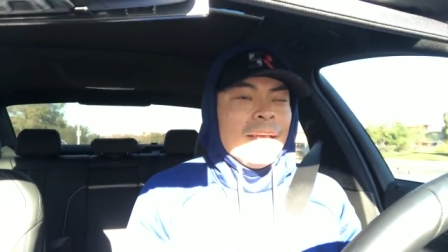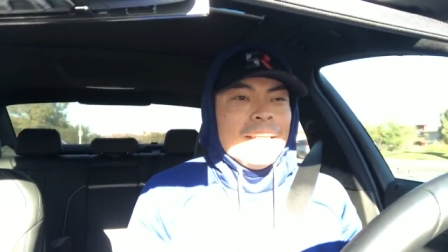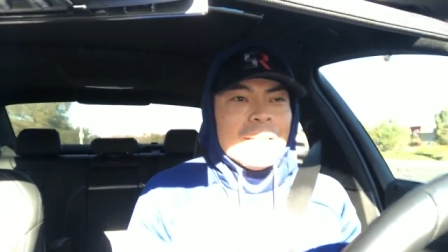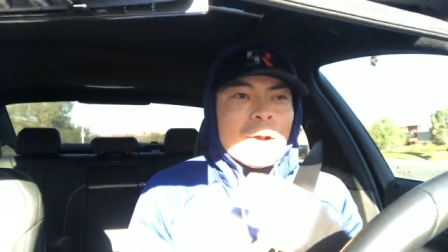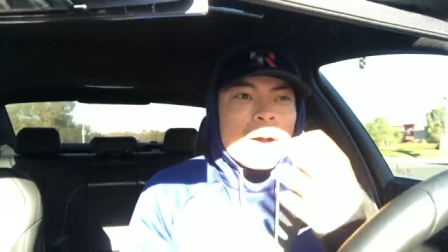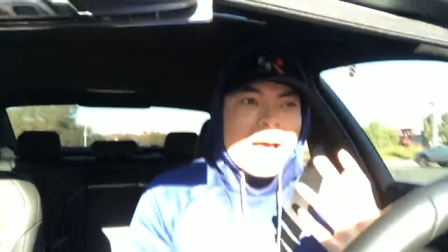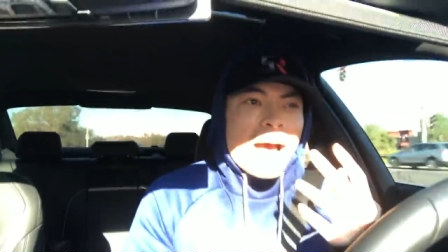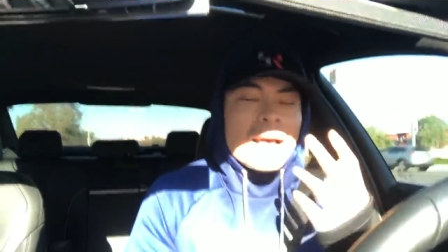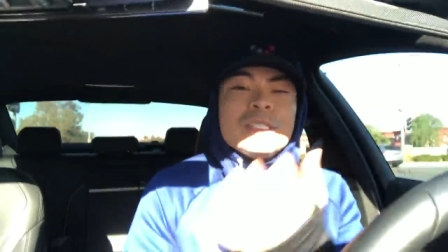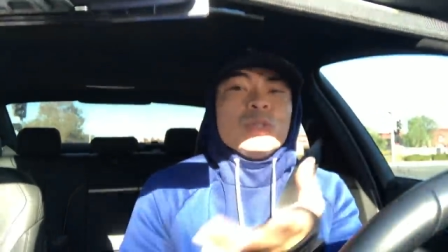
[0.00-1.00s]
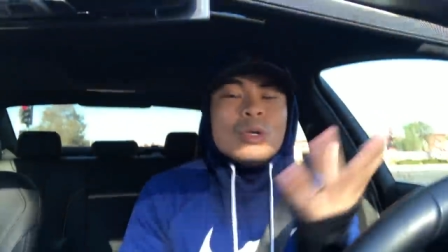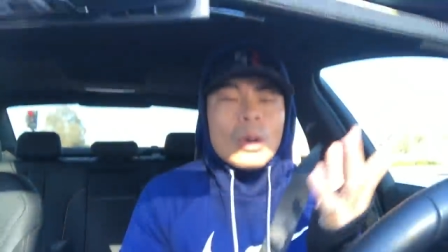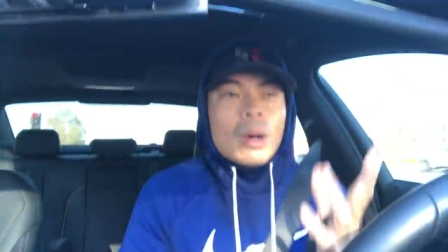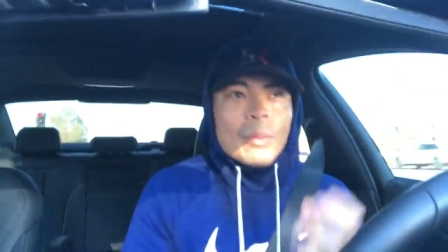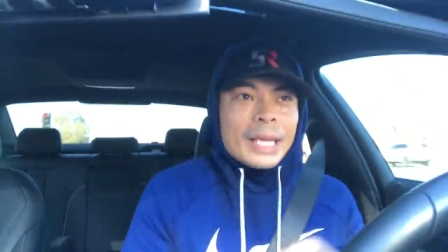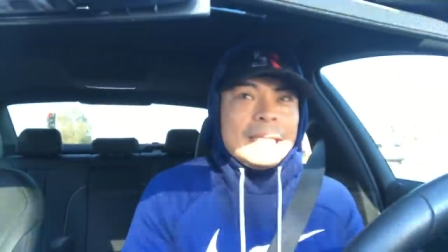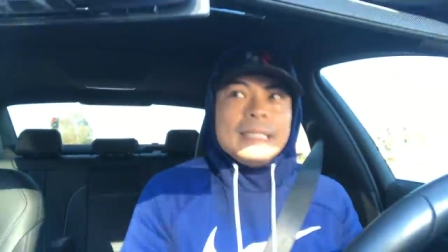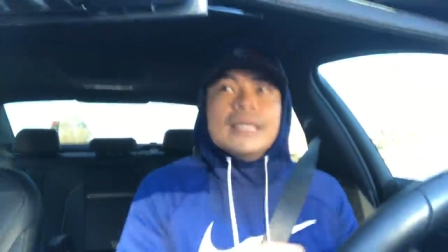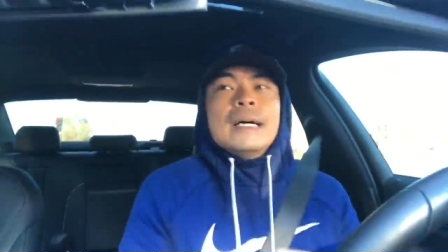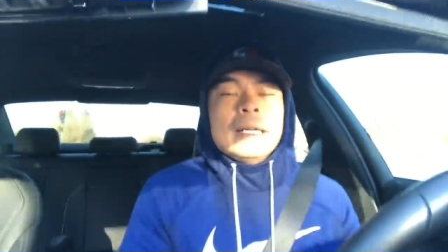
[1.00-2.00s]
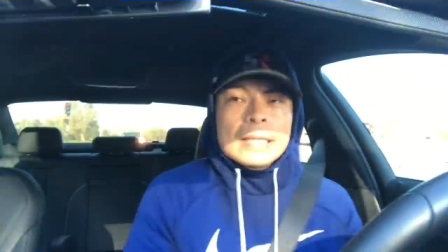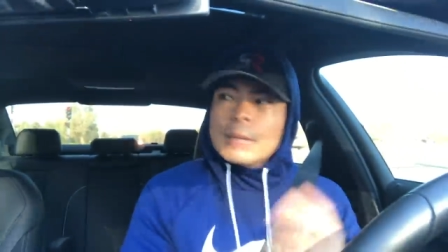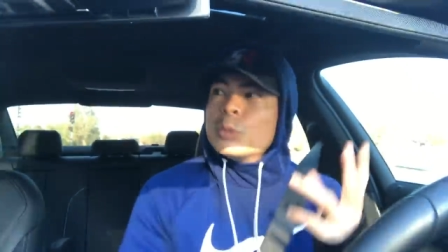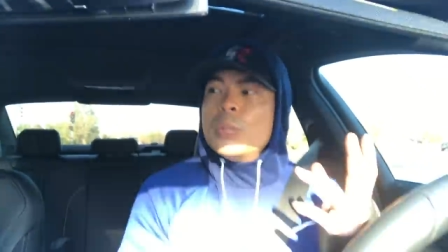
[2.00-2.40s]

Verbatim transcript: You know, I, as you know already, uh, a couple